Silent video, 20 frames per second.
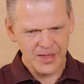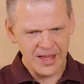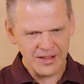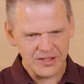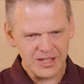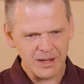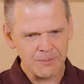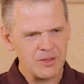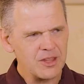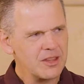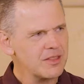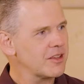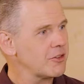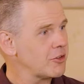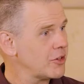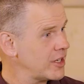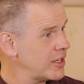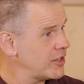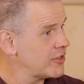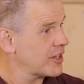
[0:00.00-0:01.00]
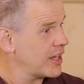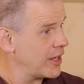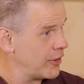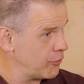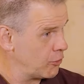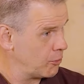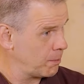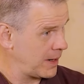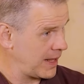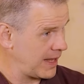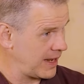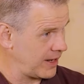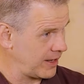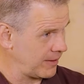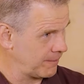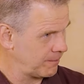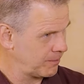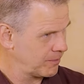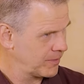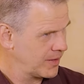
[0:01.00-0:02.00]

That's something that needs careful planning.